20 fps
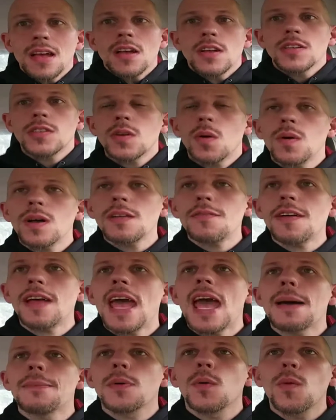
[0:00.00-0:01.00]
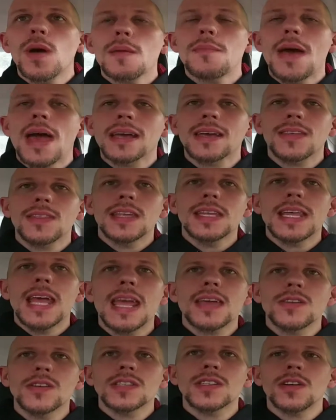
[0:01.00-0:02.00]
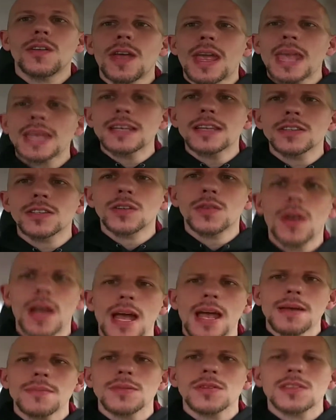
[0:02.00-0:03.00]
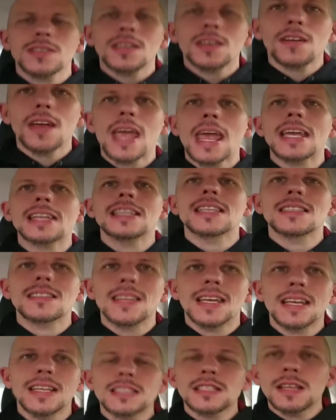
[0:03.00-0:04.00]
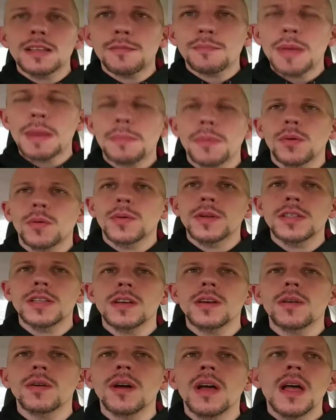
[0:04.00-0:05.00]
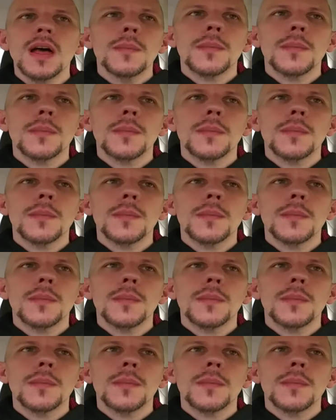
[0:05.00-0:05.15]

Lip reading: So what if it happened way back in the day? There's still heinous crimes, there's still heinous things that people would do,